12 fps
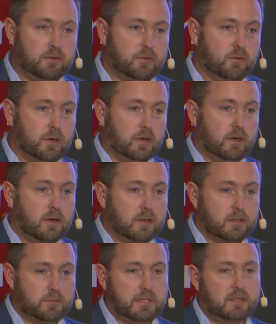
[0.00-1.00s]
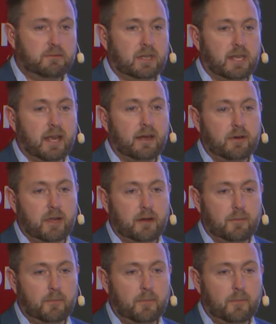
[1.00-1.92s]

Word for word: to a specific area.